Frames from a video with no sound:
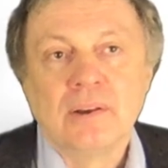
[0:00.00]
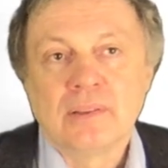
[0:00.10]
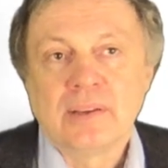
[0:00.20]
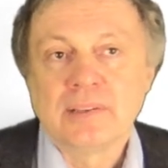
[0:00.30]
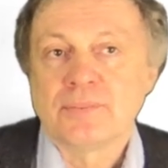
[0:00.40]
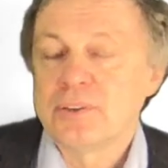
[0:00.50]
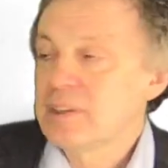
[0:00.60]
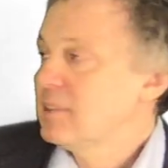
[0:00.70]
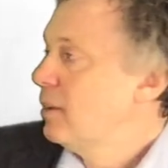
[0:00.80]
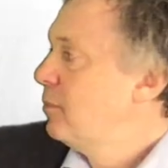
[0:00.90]
There's, for
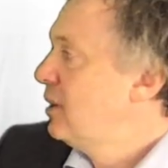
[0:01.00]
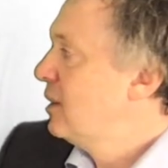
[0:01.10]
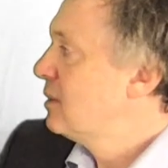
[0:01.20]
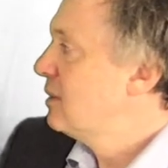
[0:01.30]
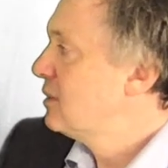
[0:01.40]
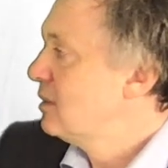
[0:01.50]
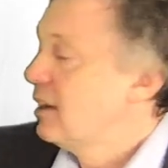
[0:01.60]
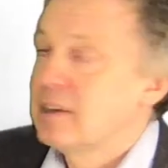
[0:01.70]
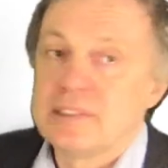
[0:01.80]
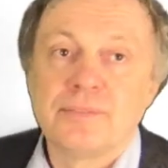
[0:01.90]
example, here this
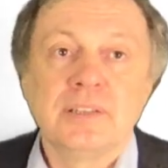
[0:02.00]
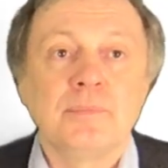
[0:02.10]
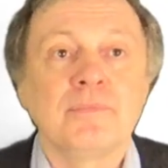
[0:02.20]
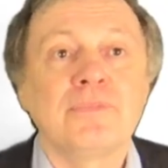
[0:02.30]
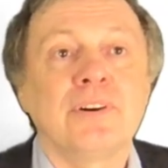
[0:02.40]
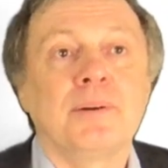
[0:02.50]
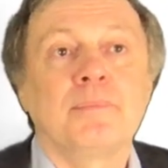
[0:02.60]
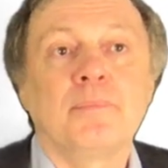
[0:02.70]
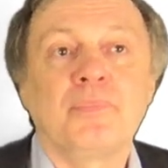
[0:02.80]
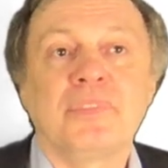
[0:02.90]
nice film
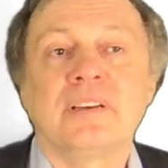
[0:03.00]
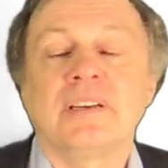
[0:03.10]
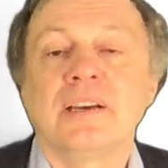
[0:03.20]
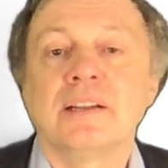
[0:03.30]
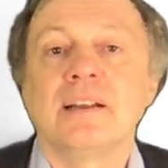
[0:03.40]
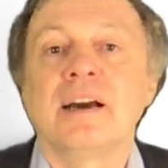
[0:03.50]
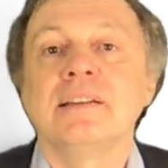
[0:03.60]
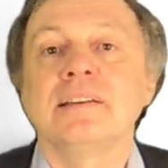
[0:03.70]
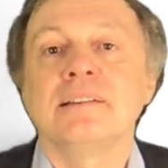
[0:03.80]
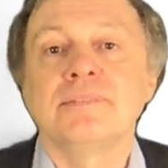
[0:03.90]
from the year
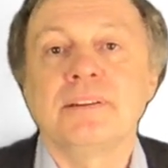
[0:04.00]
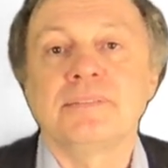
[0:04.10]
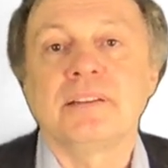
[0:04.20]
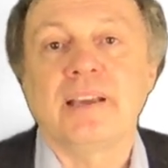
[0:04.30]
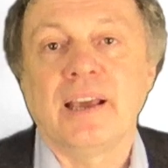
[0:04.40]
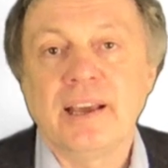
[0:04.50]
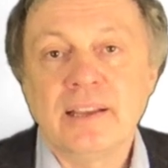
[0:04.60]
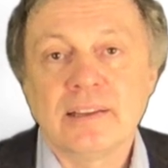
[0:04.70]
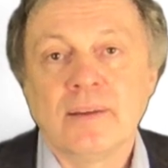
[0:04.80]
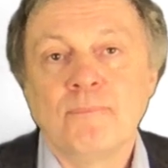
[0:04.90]
nineteen fifty-eight.